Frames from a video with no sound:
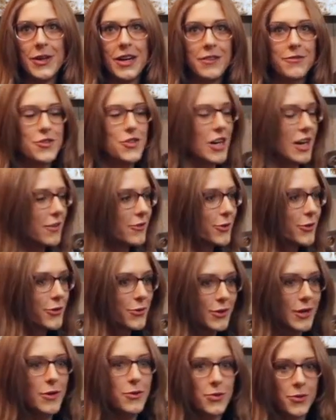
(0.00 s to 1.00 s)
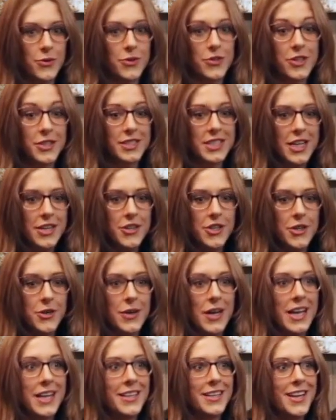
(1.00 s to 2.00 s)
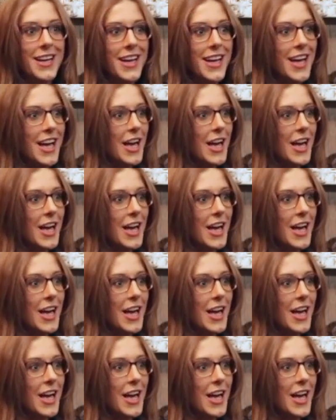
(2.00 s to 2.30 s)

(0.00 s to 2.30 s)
I've traveled throughout Northern Ontario, and